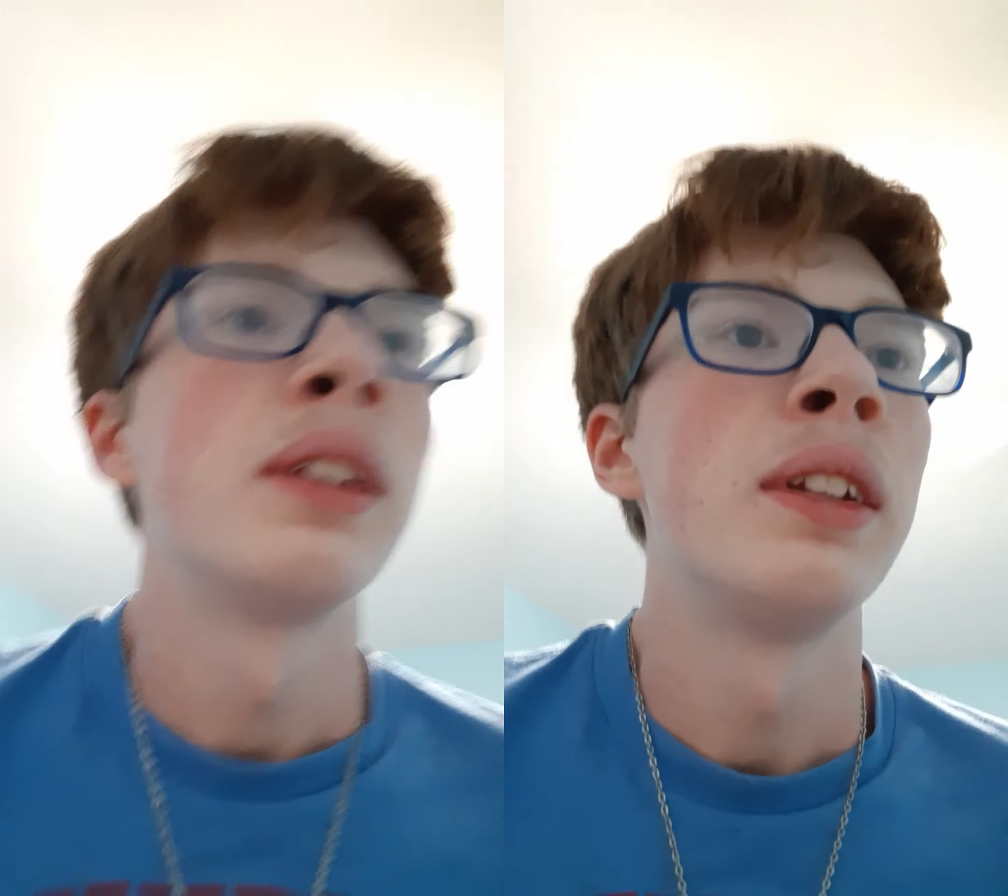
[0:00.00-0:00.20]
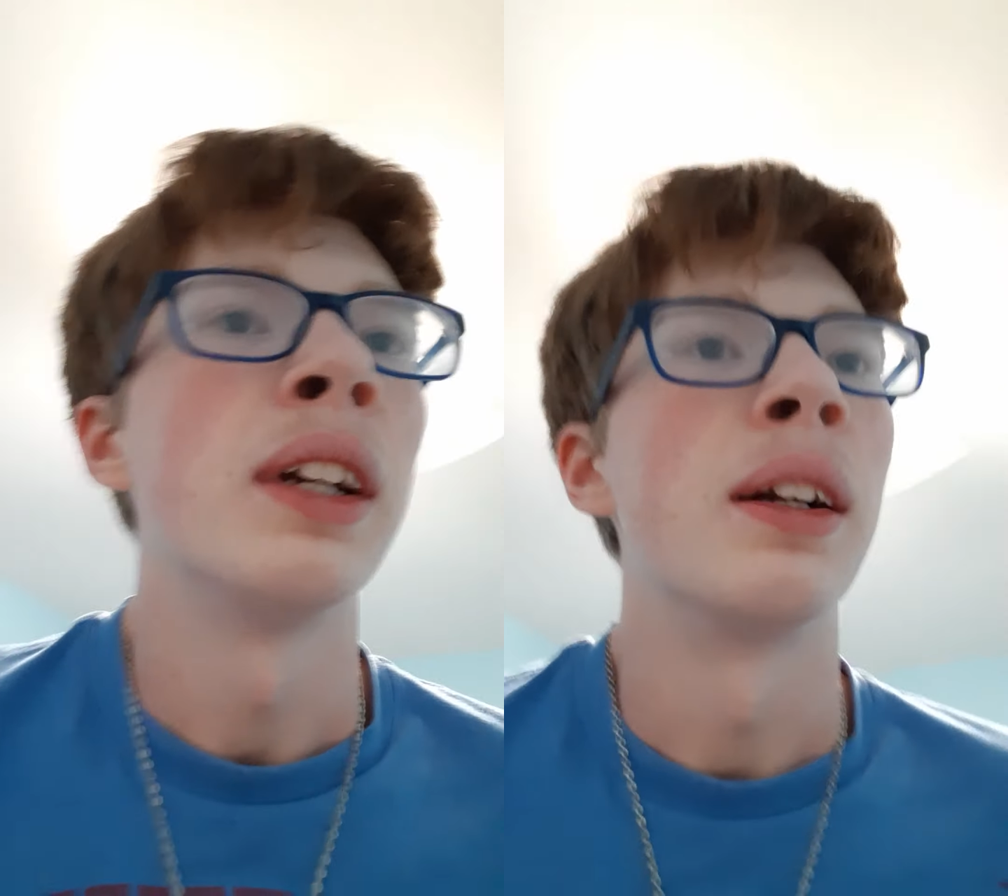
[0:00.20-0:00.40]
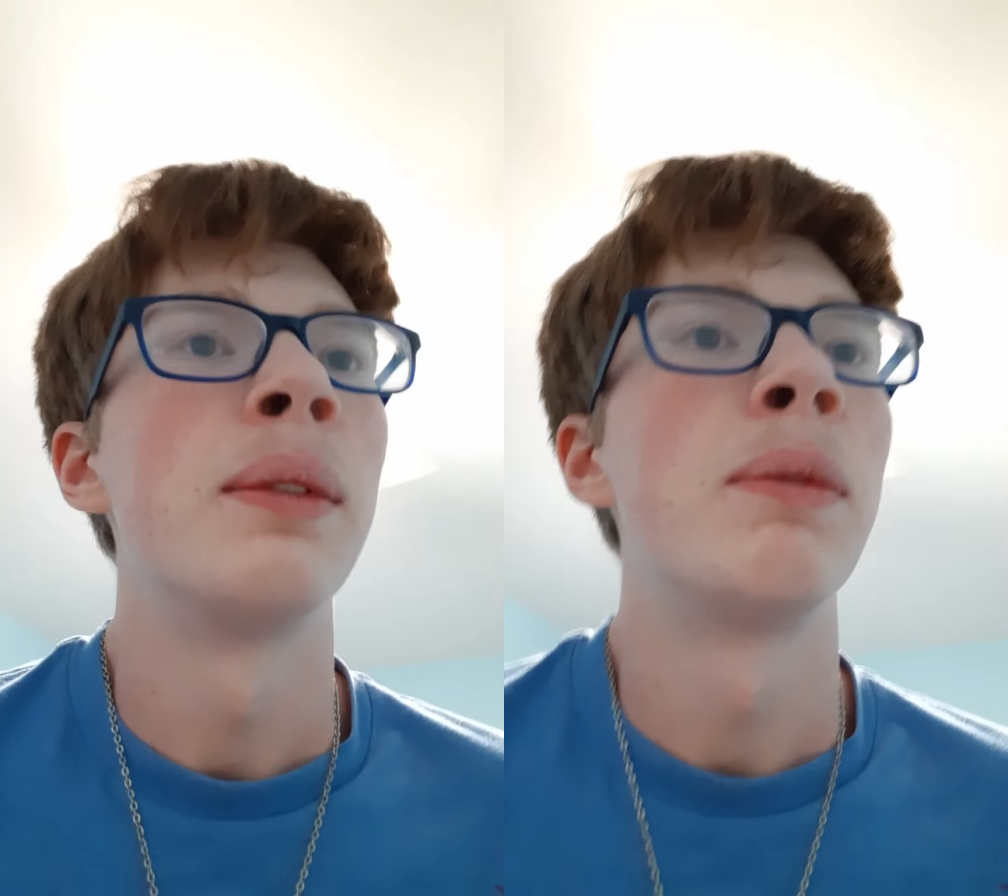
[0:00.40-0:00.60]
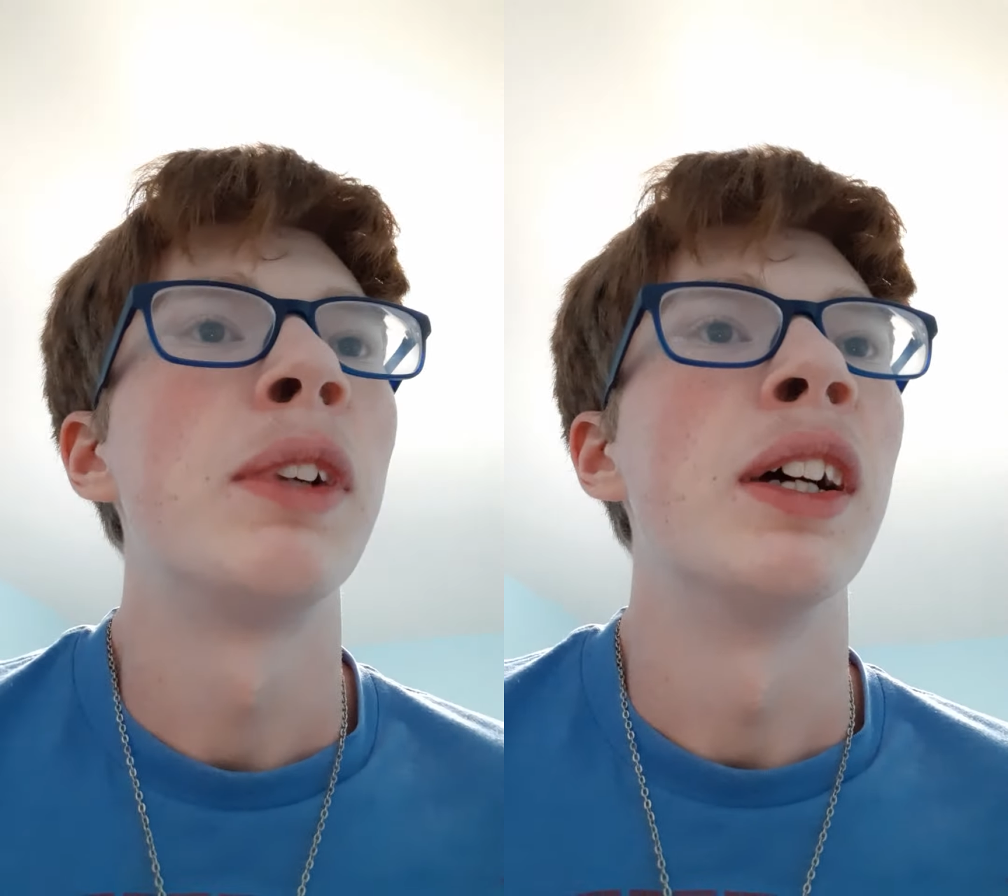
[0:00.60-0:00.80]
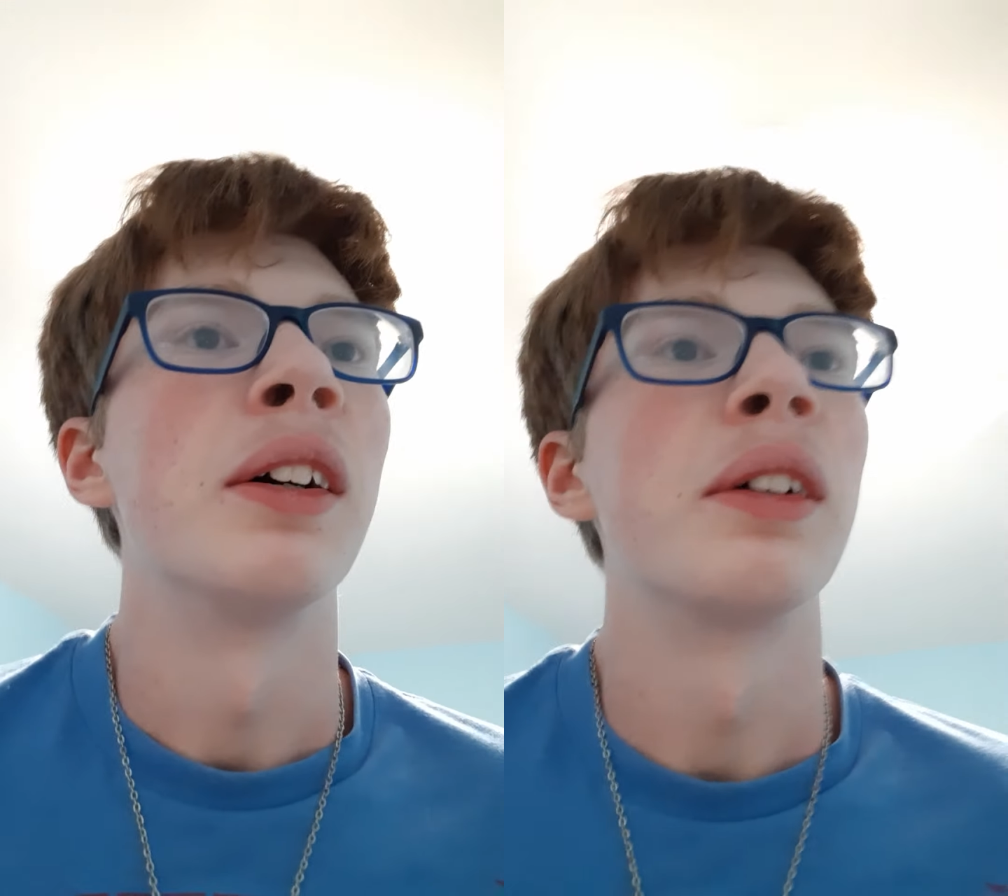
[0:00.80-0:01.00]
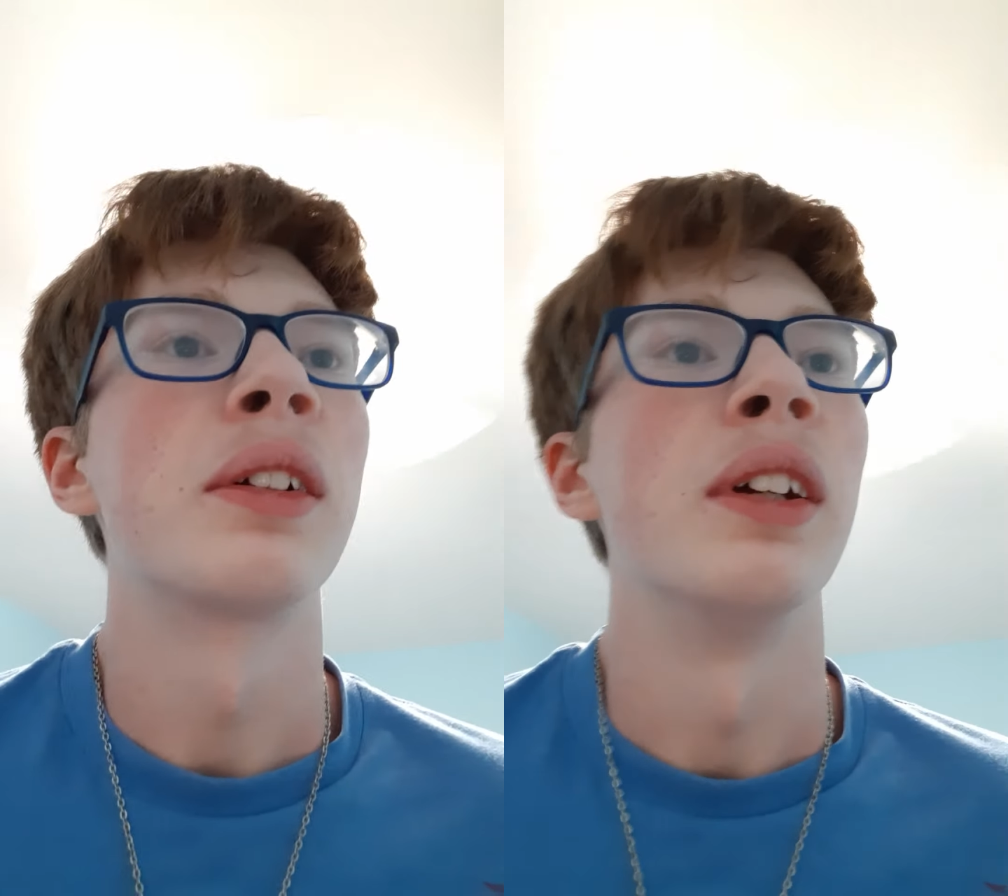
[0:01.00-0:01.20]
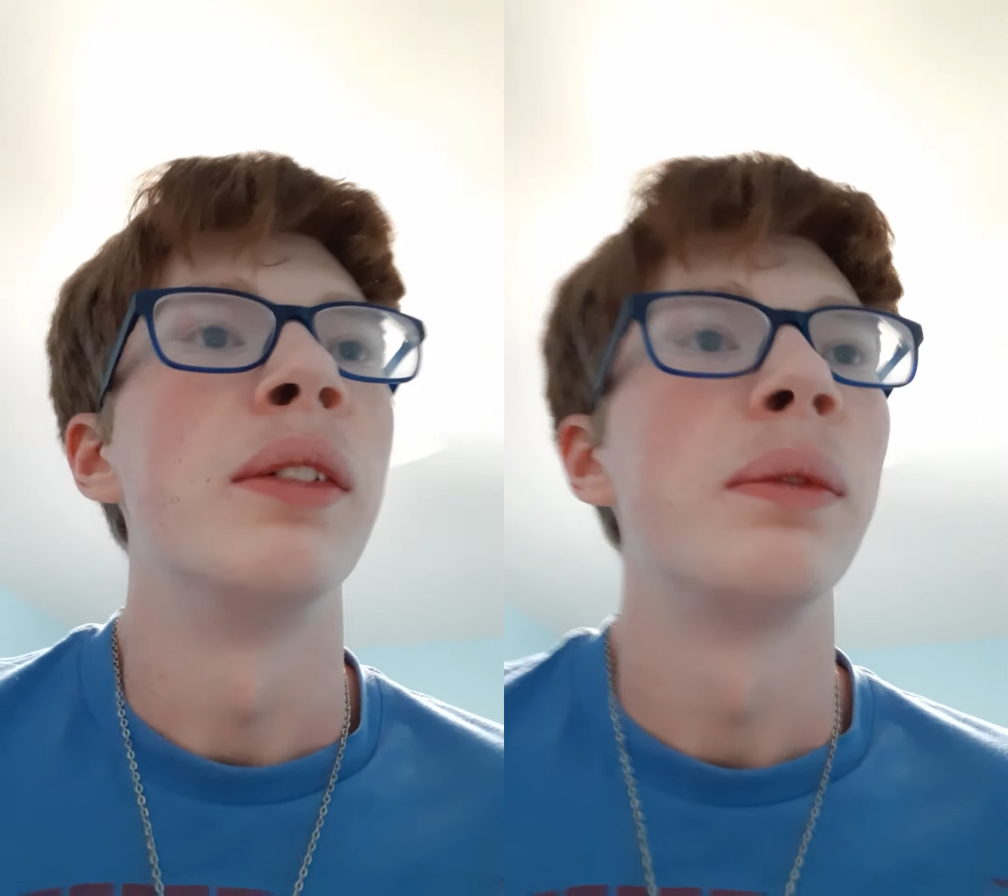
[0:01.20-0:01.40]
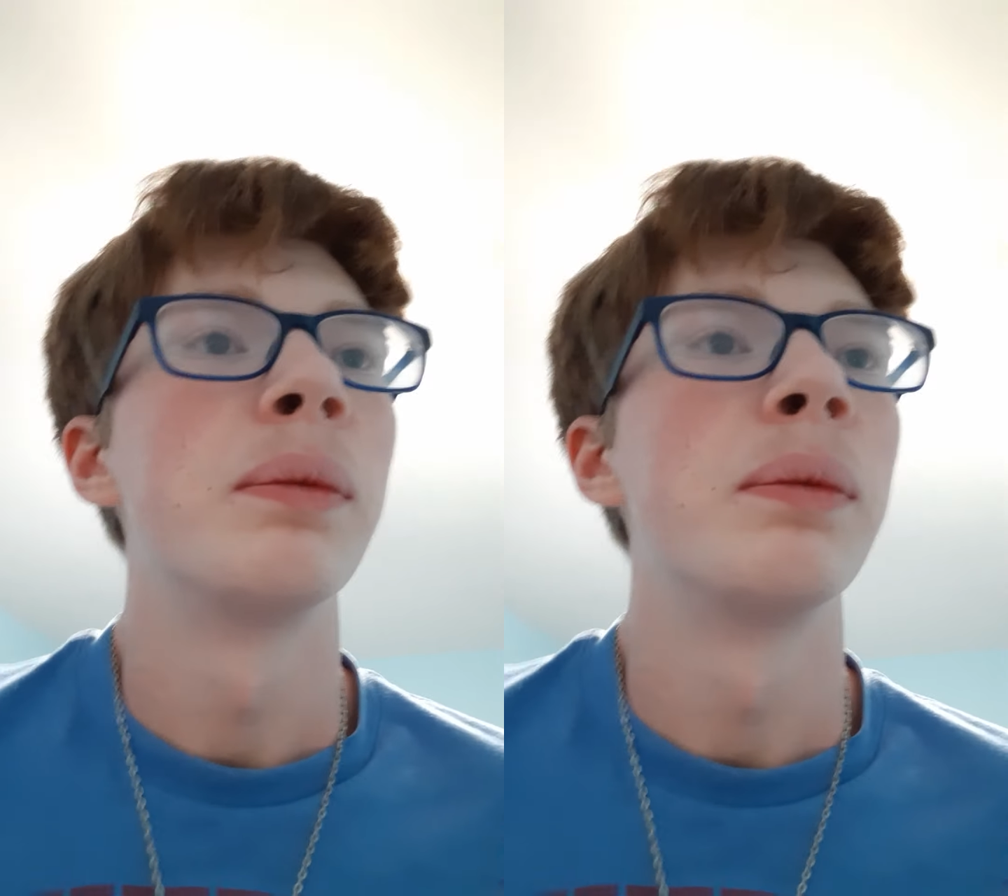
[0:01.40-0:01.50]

yeah. I remember now. Okay.